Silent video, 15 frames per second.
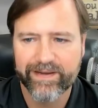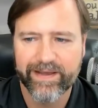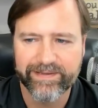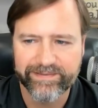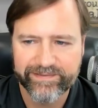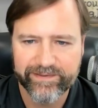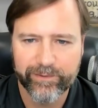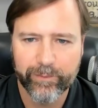
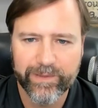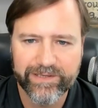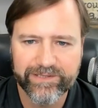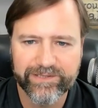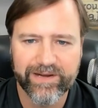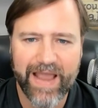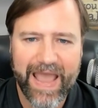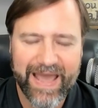nice. So when
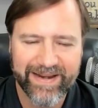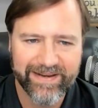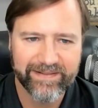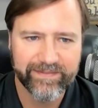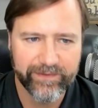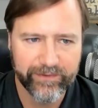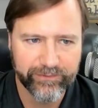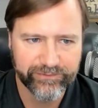you're
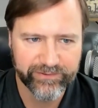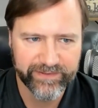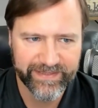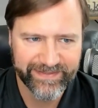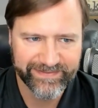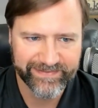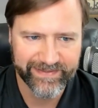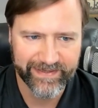adding those
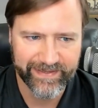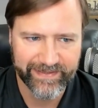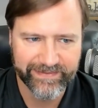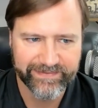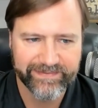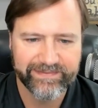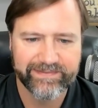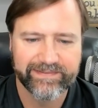
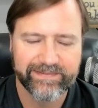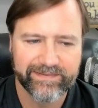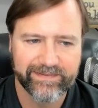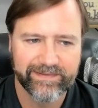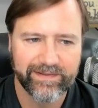listings,